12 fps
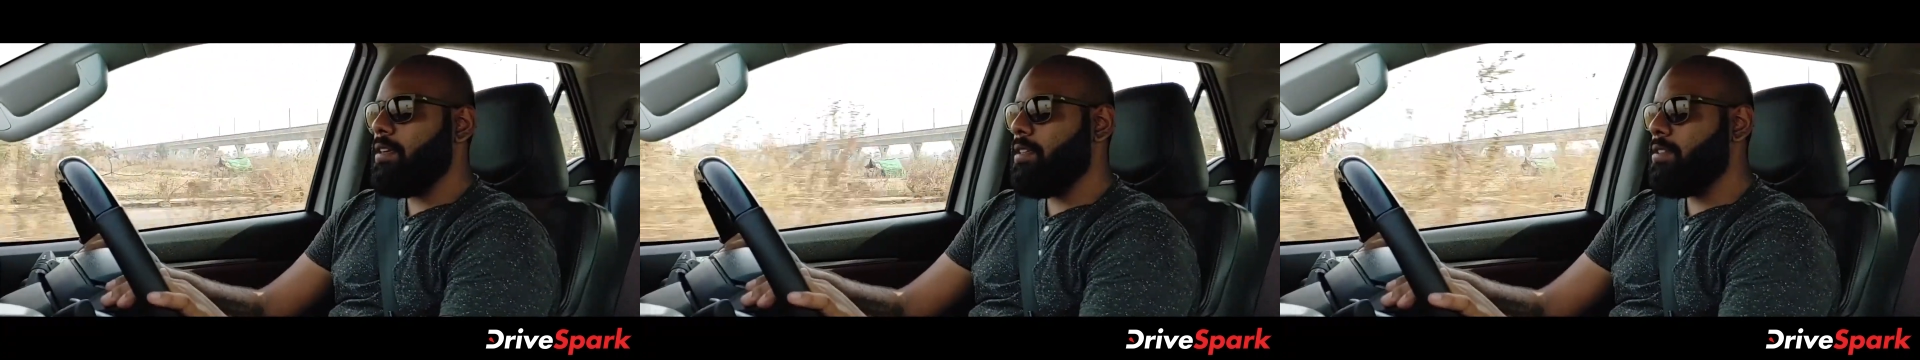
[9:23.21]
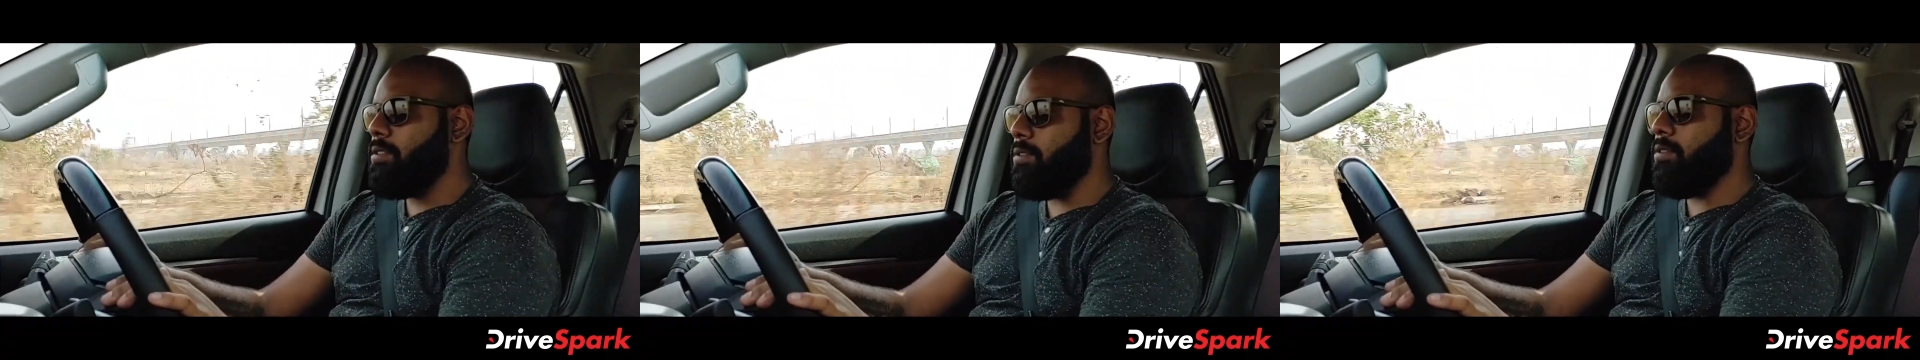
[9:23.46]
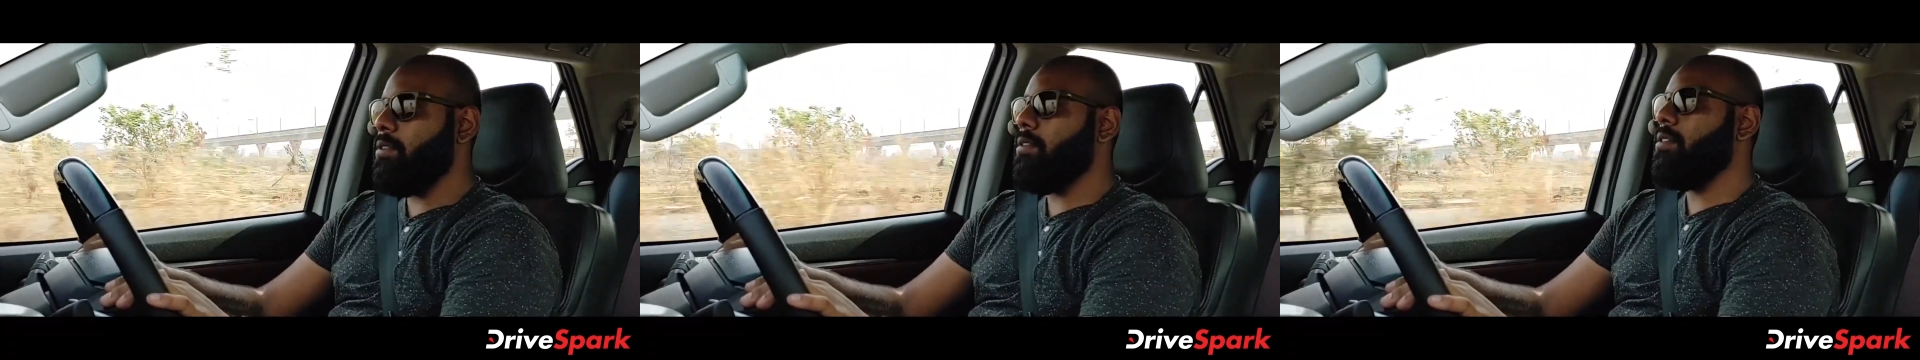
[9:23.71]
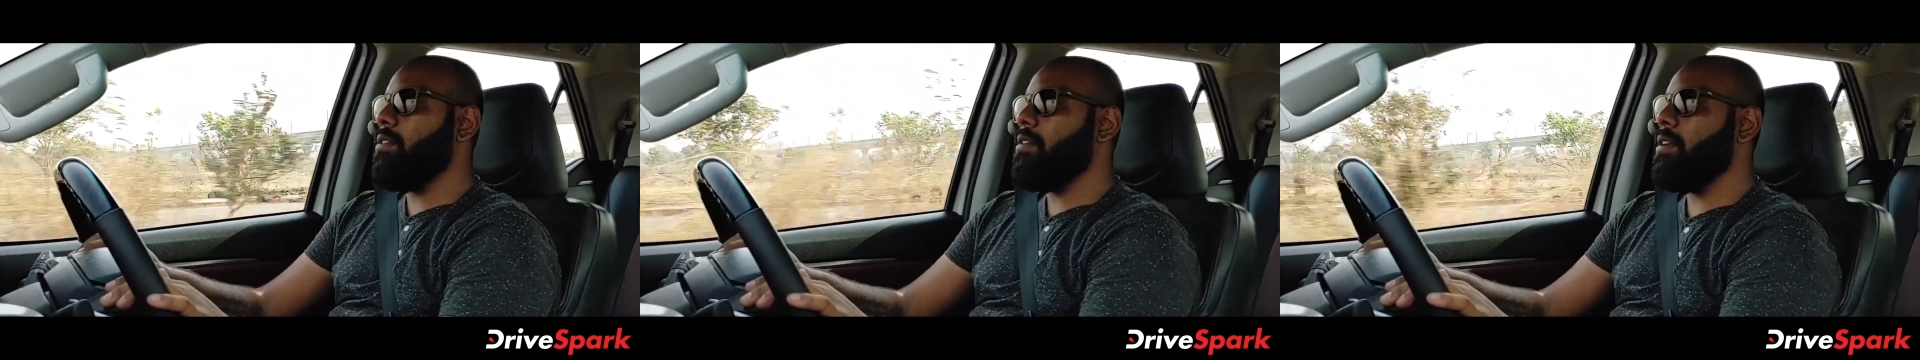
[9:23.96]

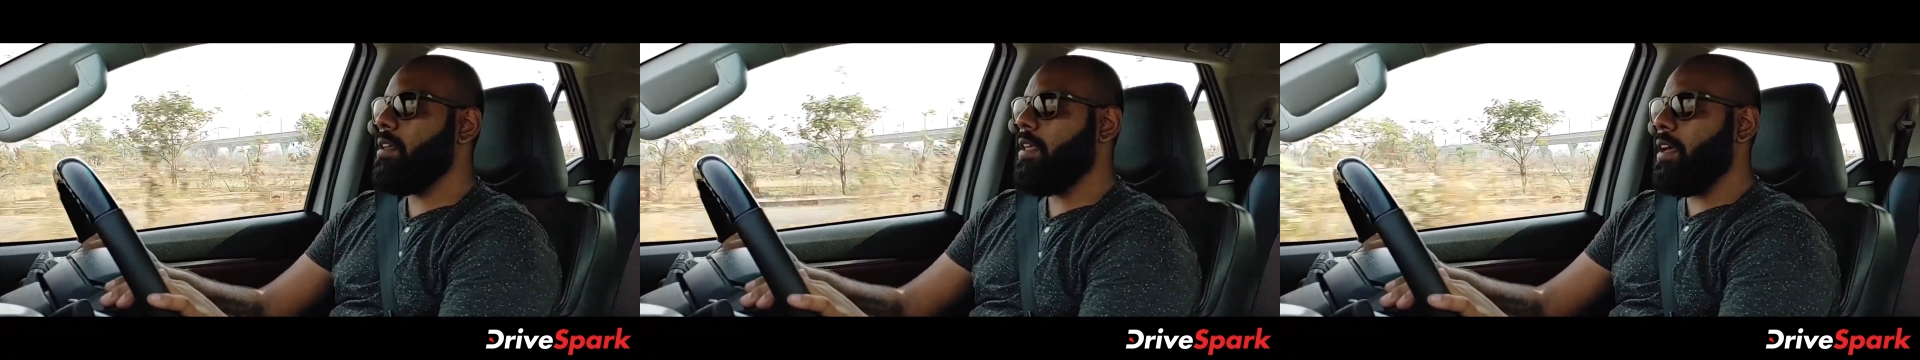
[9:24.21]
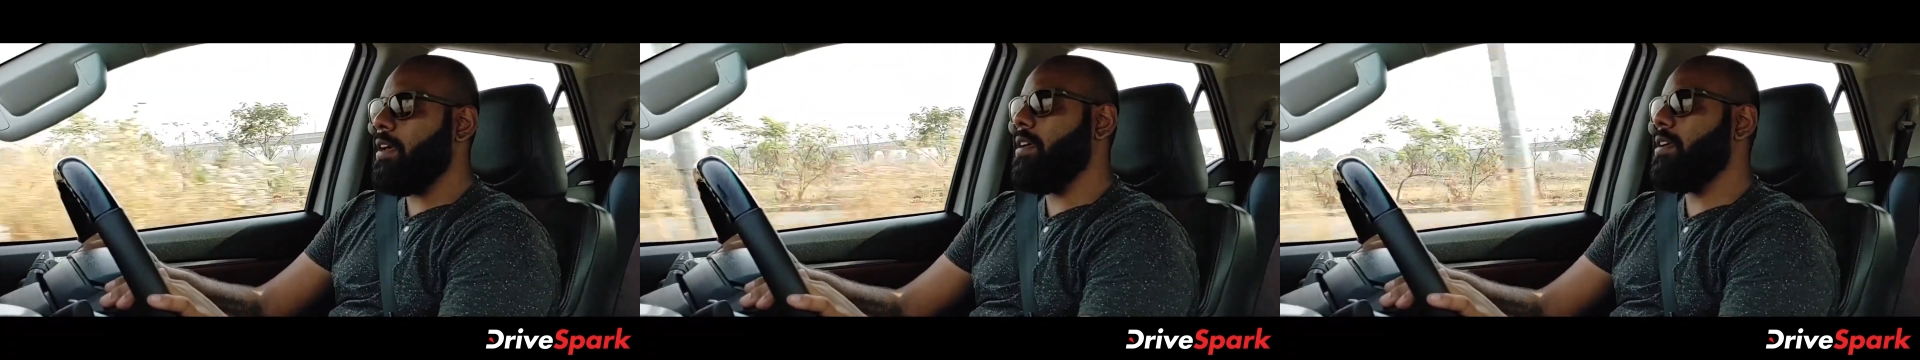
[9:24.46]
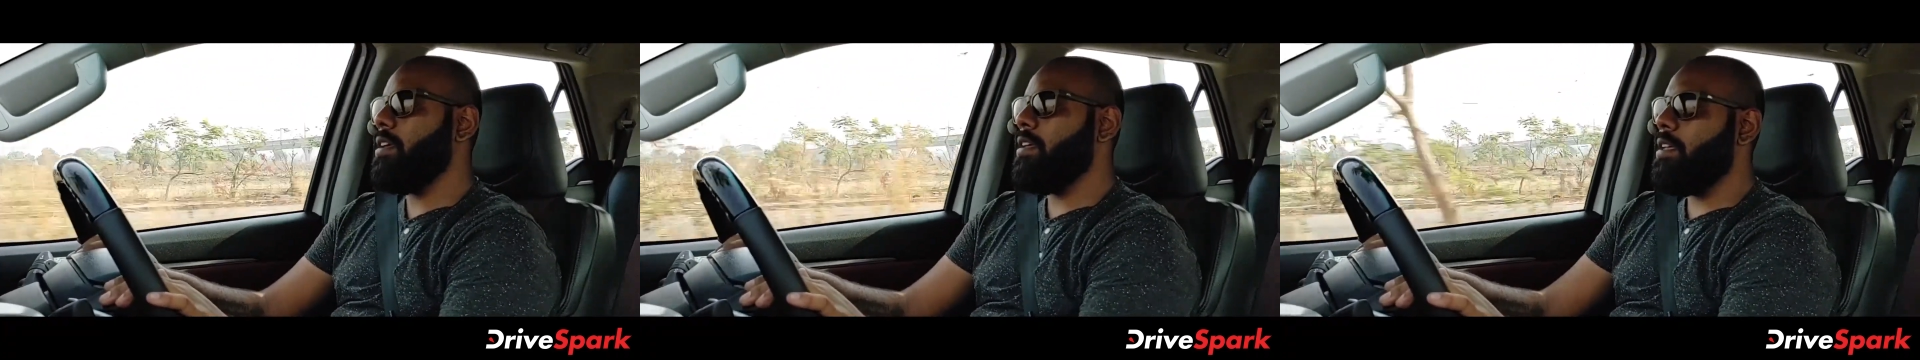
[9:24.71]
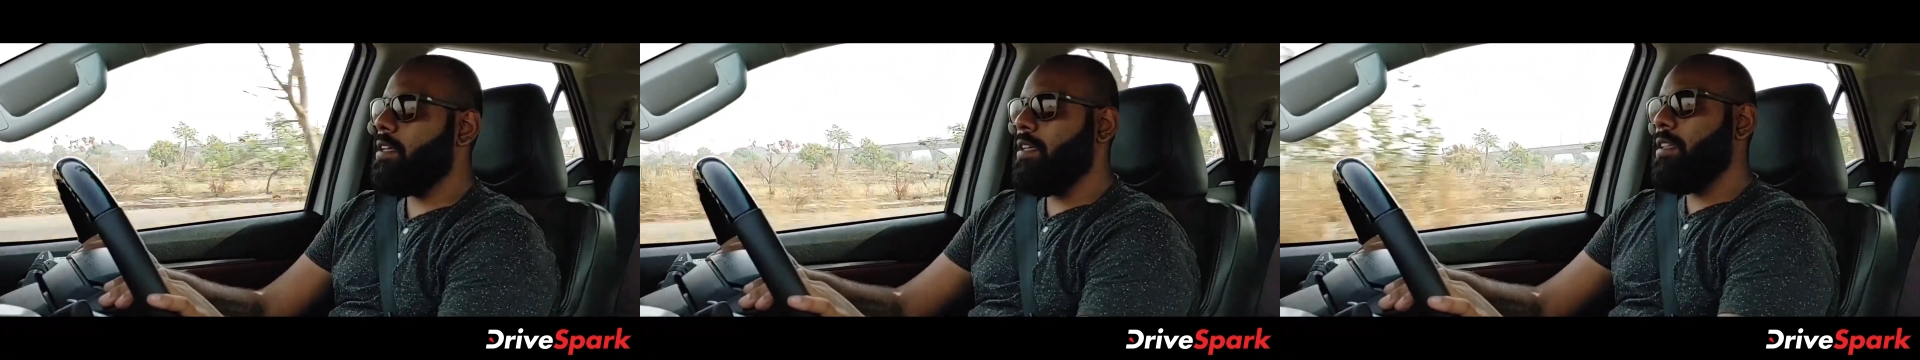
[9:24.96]
So yeah,
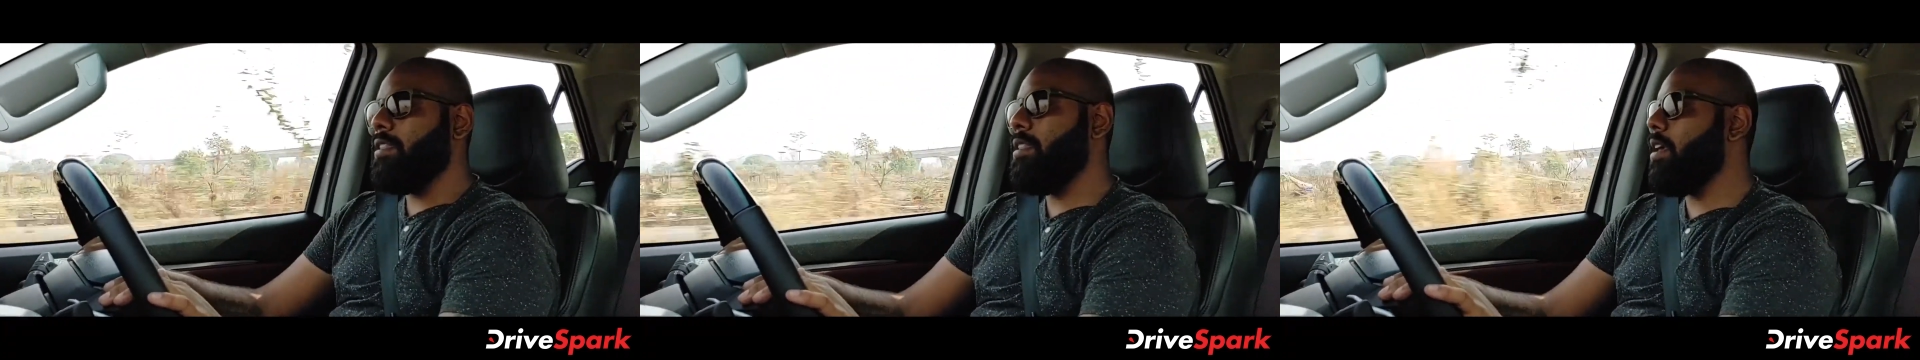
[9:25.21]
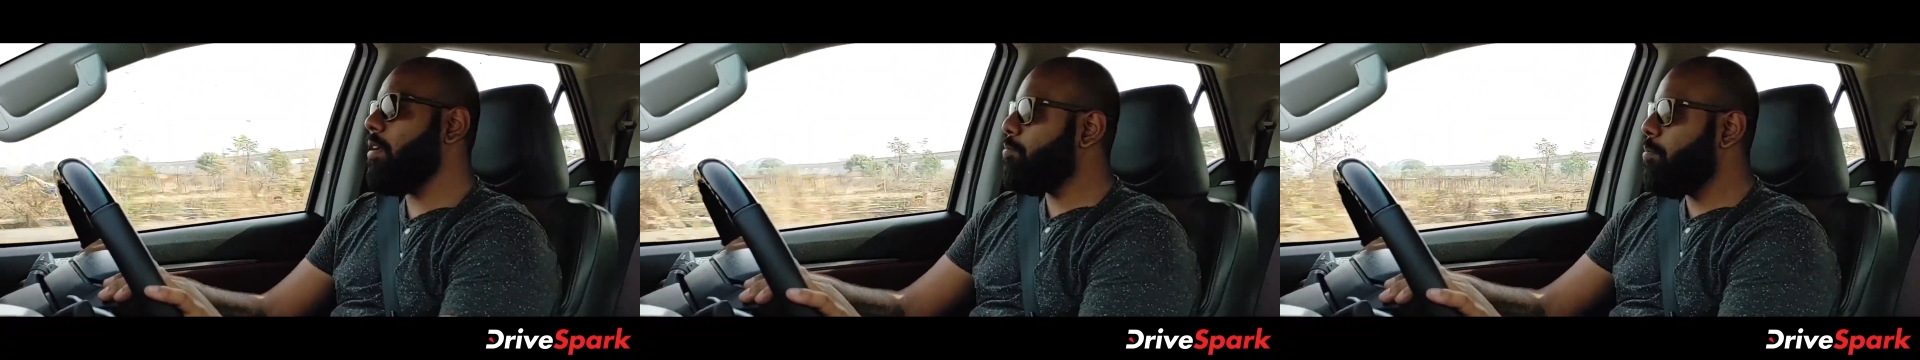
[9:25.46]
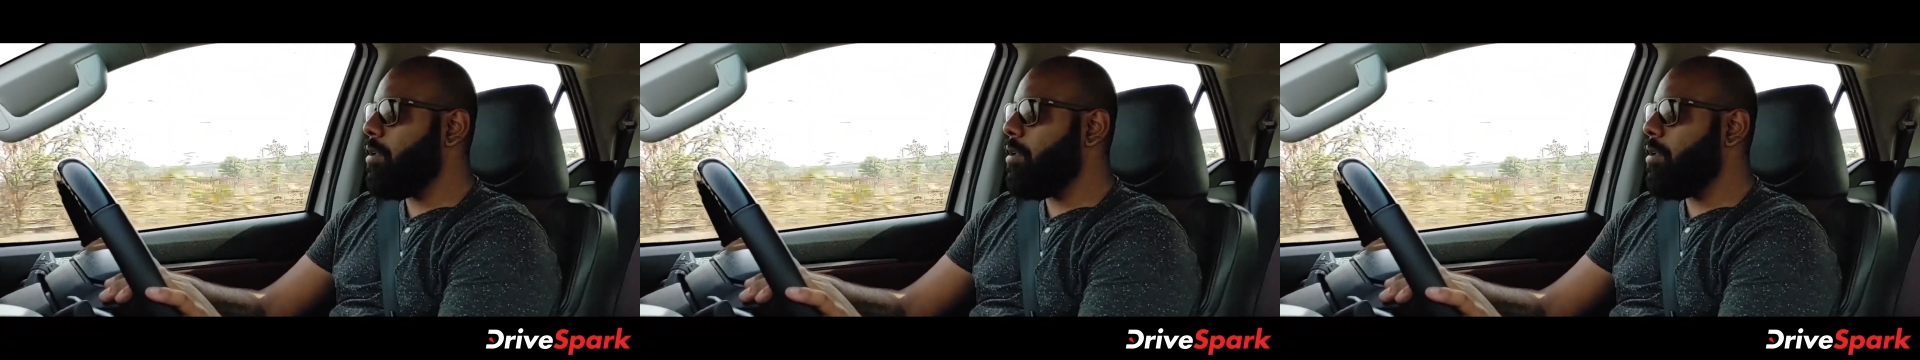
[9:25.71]
thing